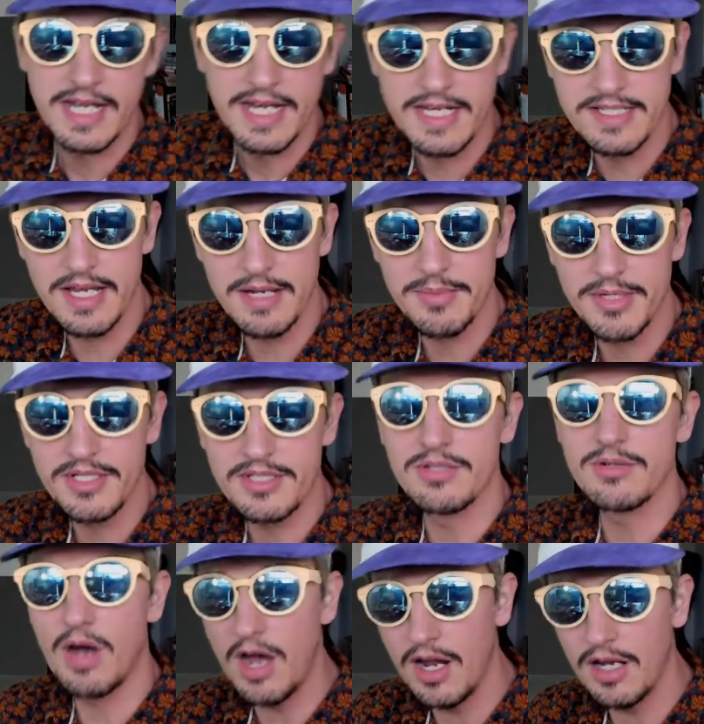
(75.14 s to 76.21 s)
is I'm going to
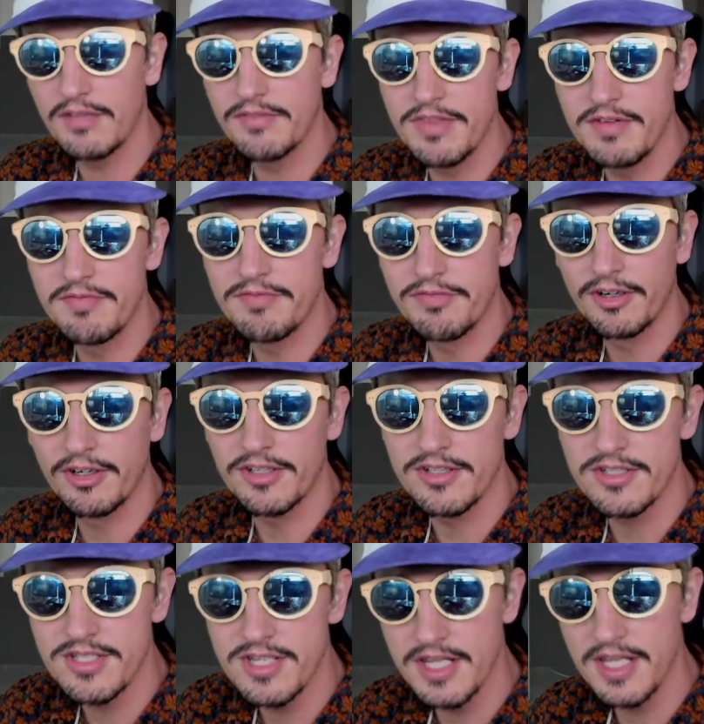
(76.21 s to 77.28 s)
do all of them
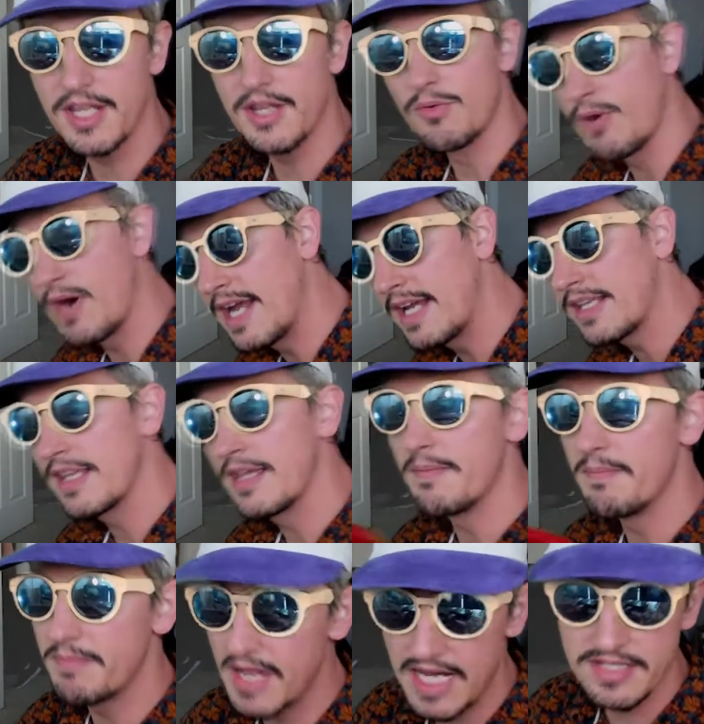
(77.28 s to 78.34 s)
first and then rank
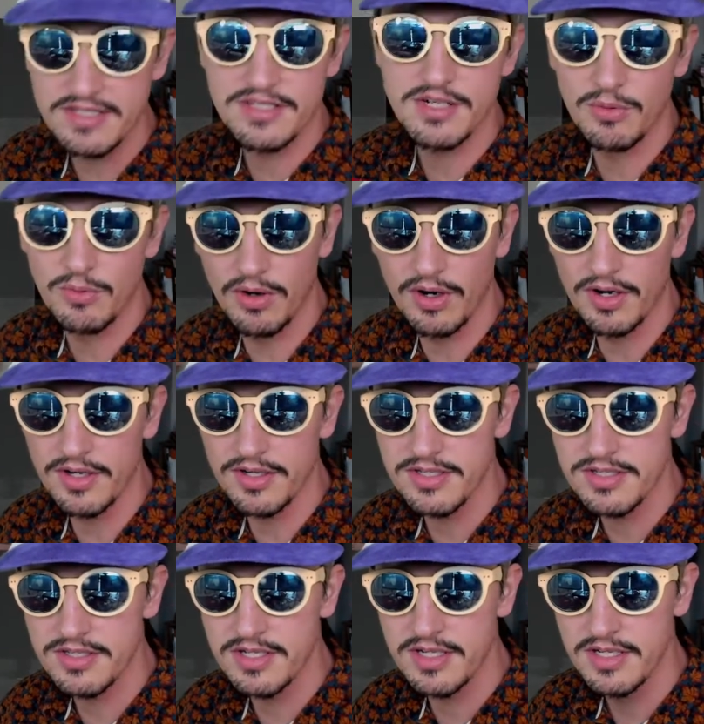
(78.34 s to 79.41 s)
them best to
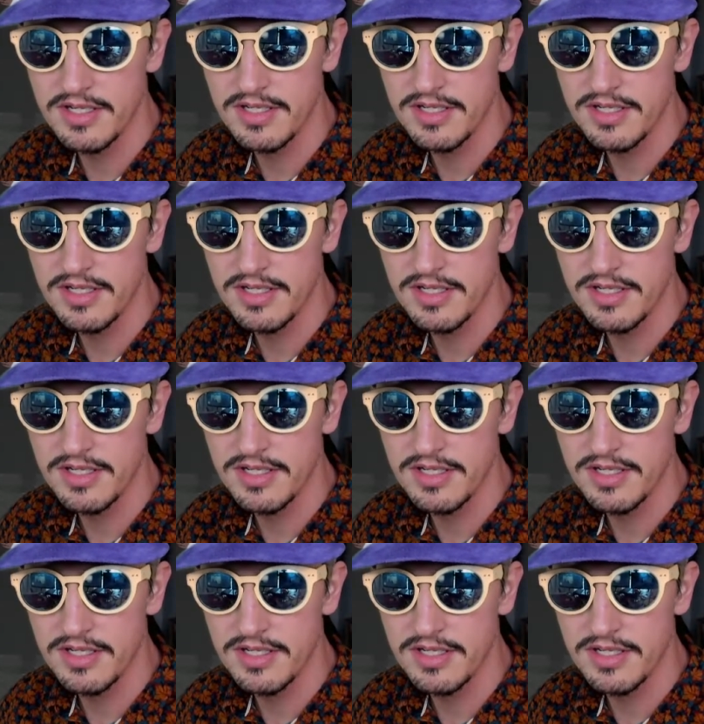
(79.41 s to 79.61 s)
worst.